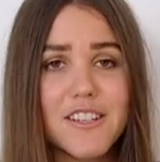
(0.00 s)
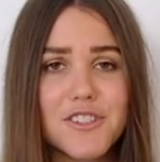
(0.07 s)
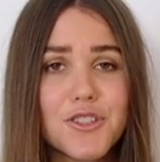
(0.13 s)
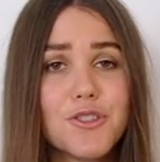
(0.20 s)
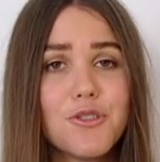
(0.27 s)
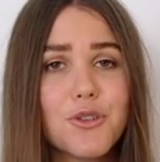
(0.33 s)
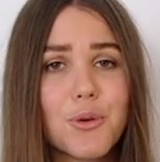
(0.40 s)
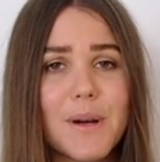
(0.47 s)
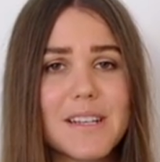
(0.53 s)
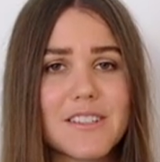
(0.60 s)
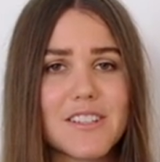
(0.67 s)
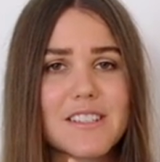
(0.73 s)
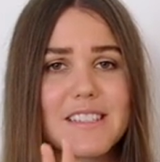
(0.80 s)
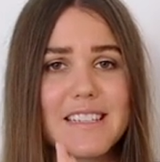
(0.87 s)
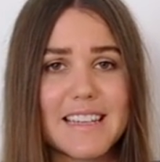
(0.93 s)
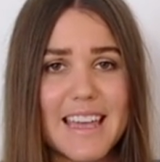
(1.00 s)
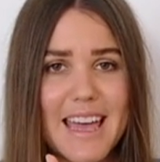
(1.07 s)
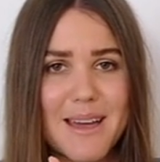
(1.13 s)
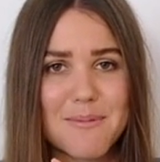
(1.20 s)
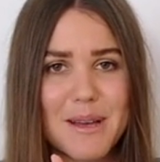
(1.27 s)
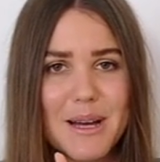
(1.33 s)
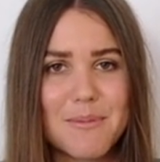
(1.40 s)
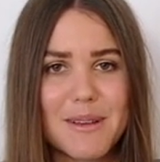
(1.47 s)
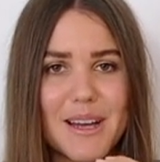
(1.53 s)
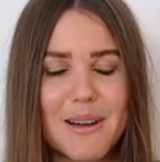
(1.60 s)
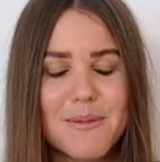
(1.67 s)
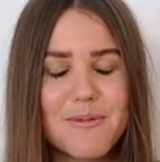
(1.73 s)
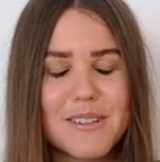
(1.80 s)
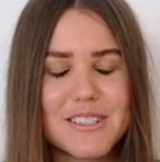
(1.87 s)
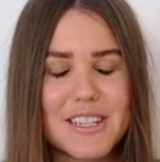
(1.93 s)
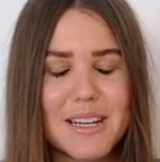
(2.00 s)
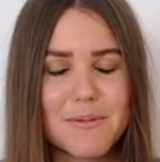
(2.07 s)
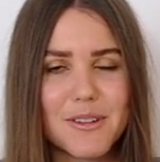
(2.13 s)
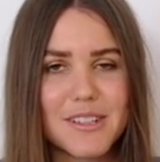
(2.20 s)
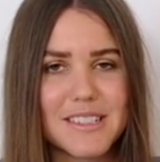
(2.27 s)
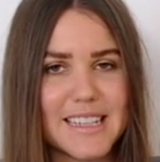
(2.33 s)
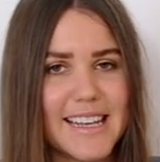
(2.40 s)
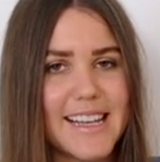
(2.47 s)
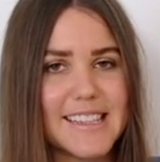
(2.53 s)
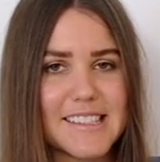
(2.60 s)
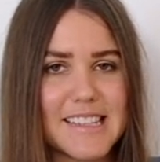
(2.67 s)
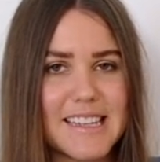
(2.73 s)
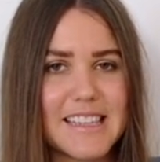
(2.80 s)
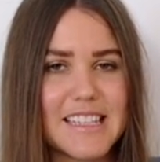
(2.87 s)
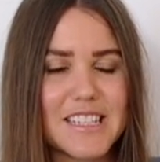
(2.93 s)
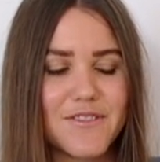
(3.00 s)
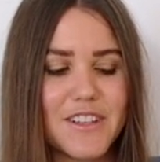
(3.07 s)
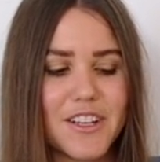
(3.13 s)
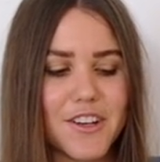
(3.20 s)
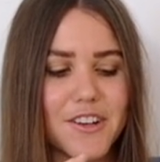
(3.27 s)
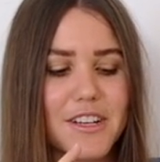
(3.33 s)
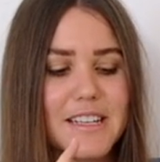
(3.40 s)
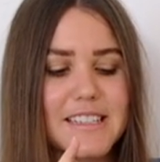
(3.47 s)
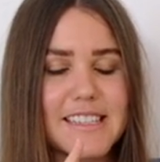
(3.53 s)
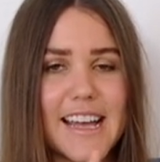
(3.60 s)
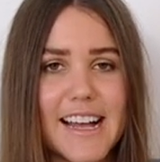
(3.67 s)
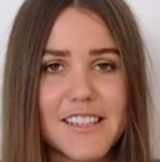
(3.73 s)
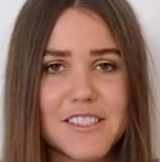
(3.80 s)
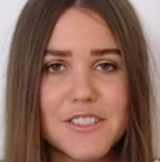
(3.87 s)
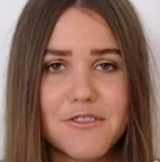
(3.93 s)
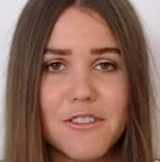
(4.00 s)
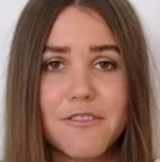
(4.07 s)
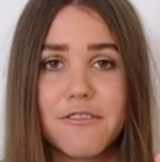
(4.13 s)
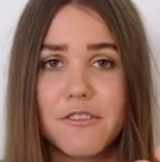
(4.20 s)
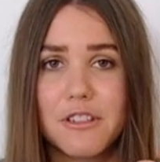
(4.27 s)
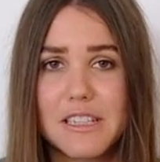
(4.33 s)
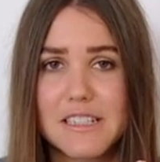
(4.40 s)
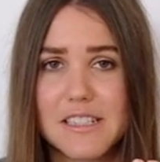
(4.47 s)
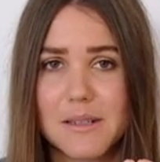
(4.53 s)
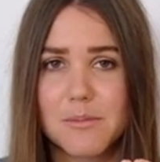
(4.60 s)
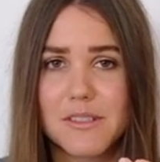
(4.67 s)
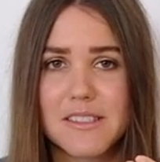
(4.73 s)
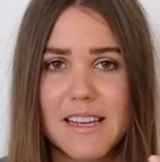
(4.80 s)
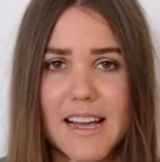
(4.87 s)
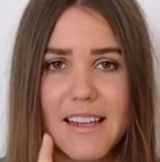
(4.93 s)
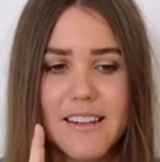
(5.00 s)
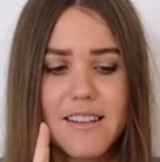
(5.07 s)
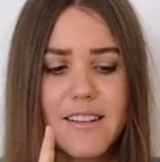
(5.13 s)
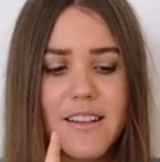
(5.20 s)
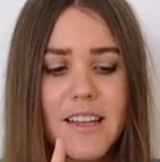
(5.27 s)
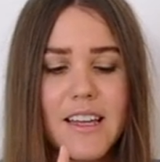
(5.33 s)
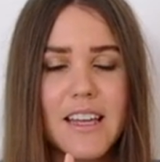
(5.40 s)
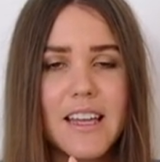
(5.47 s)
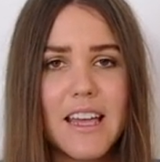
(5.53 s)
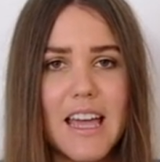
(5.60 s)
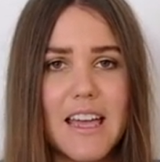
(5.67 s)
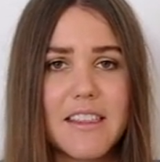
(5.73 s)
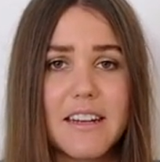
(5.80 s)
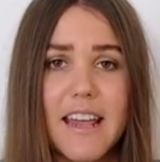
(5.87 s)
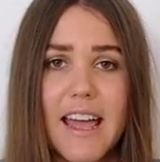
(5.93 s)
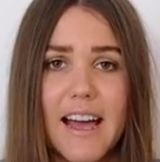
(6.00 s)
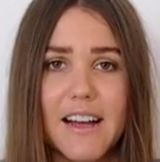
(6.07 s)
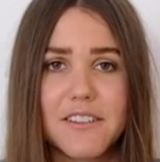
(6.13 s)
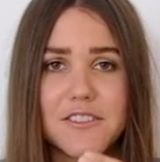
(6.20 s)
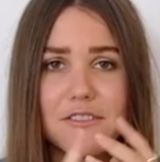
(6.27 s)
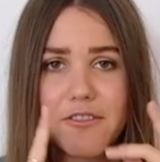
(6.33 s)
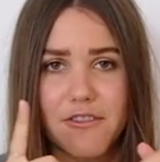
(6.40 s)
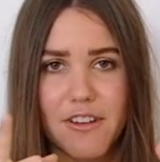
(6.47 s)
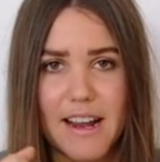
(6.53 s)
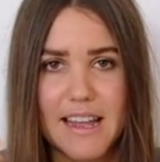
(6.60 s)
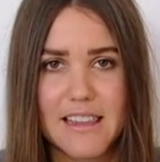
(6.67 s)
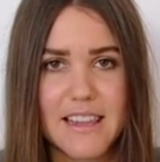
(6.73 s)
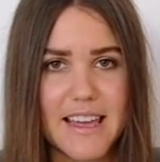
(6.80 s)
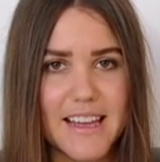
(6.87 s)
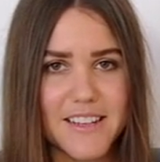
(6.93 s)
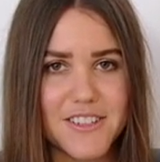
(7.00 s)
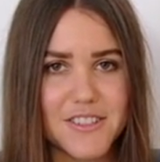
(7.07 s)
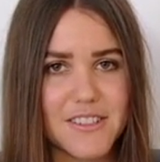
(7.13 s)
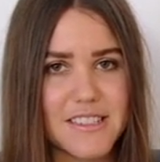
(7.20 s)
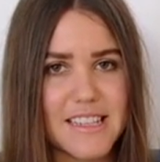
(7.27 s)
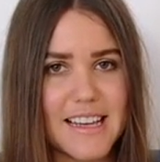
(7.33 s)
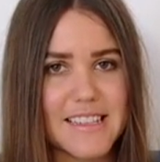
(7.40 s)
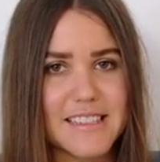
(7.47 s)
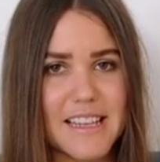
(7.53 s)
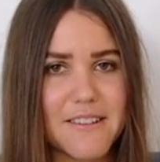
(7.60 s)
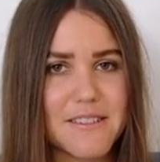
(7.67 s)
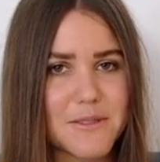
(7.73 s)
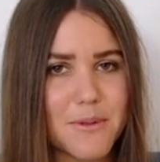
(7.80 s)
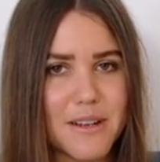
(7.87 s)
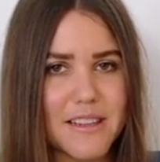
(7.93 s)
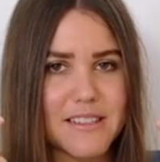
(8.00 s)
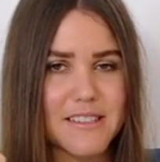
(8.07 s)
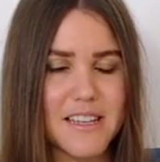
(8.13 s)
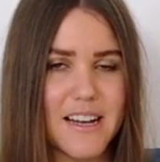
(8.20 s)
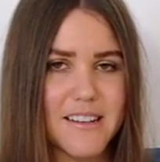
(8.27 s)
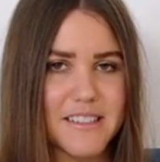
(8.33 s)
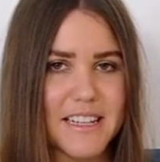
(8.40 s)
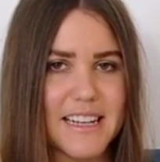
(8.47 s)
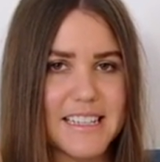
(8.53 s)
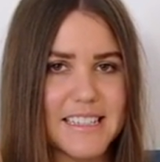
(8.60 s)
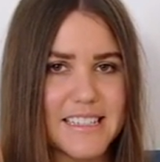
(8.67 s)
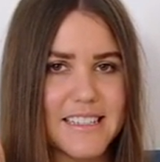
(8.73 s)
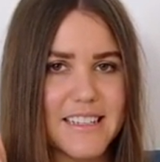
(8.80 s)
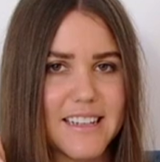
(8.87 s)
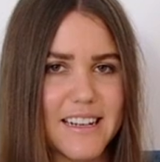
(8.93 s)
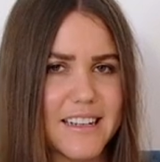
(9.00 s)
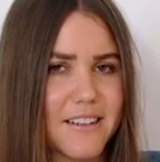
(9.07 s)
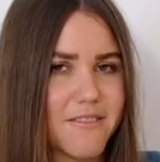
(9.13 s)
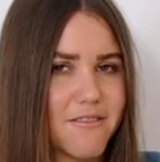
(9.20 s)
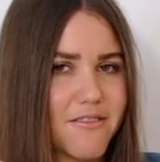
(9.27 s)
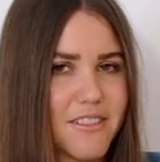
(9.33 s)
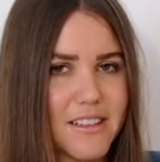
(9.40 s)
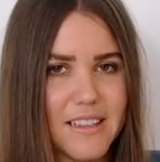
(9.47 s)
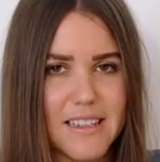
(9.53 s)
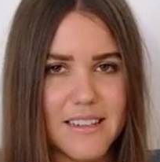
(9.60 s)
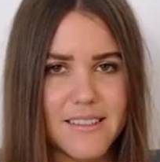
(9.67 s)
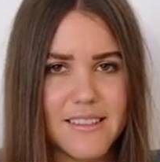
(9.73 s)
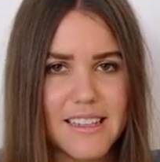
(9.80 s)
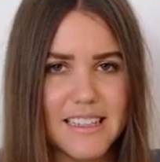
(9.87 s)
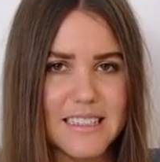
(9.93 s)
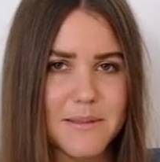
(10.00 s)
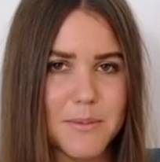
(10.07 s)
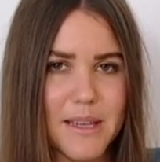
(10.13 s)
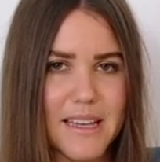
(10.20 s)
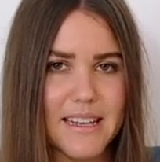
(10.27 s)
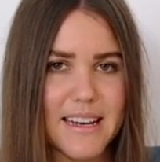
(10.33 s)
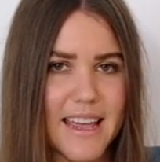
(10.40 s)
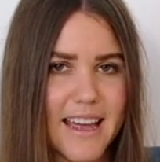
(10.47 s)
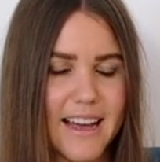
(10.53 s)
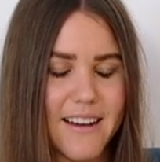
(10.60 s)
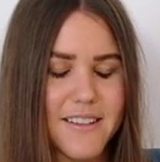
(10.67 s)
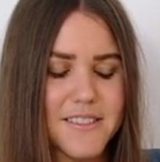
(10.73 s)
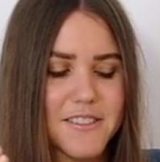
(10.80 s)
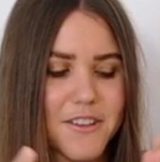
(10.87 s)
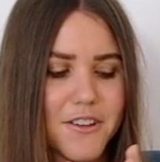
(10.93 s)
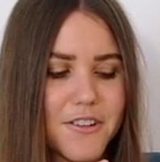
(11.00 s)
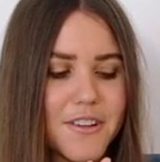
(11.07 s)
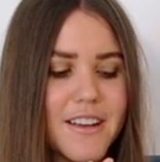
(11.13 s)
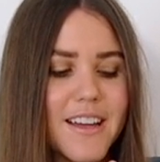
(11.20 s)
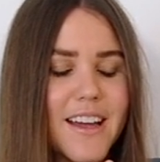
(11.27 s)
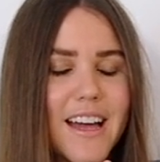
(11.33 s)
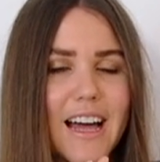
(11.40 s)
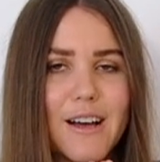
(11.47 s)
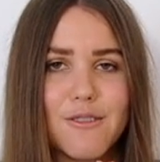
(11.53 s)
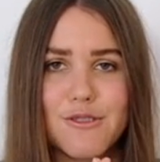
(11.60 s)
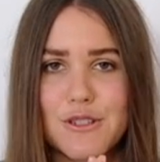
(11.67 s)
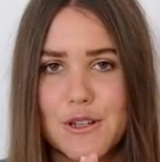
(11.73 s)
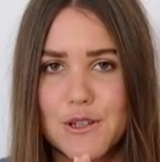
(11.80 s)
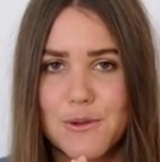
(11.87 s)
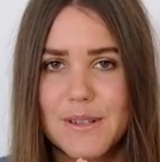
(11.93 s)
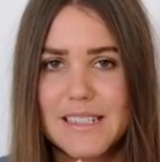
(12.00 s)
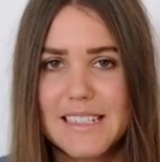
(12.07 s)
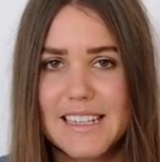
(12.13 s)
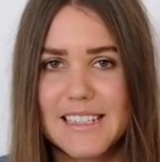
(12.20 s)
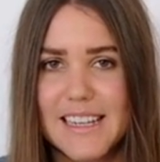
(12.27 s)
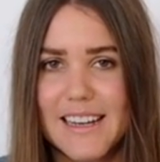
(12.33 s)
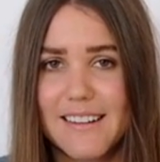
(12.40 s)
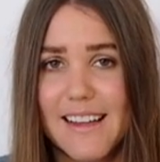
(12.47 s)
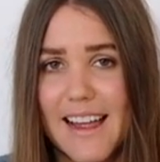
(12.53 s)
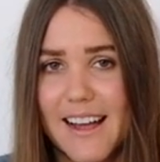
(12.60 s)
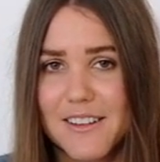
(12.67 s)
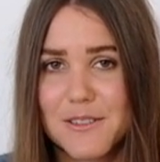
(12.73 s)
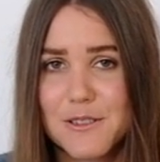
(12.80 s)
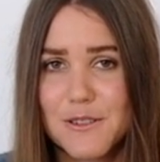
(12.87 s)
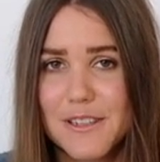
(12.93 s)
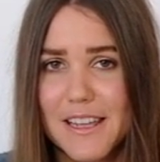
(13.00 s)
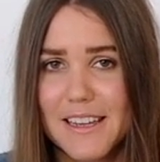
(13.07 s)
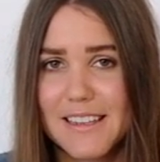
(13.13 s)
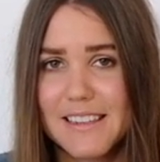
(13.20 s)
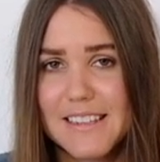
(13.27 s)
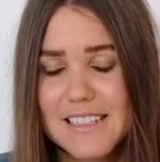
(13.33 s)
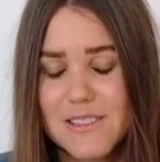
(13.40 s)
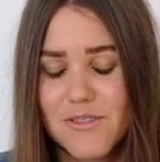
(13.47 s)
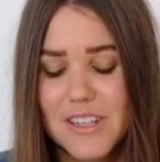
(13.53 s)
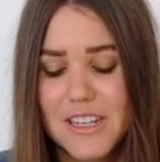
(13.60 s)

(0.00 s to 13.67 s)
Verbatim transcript: And two questions that kept coming up, which I'm going to answer in this video, is how to do it fully double-sided and then how to fray the edges as that was one of the styles that I did and I didn't really explain how so I'll show you in detail how to do that in this